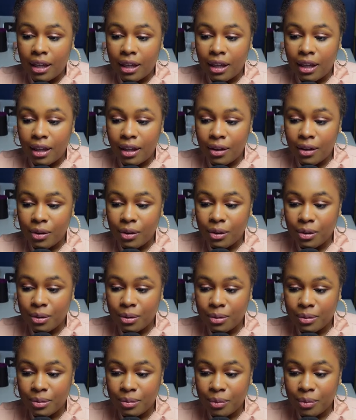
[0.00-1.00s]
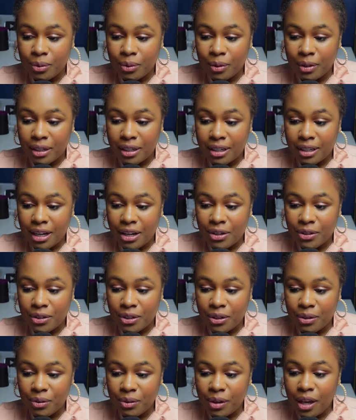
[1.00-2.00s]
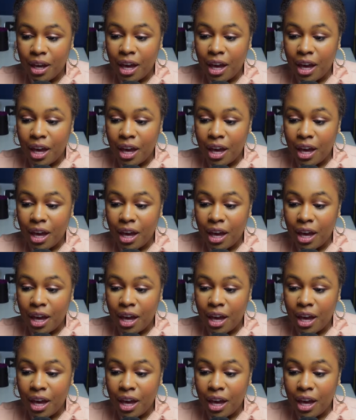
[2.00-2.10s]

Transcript: Oh, boy, I don't know.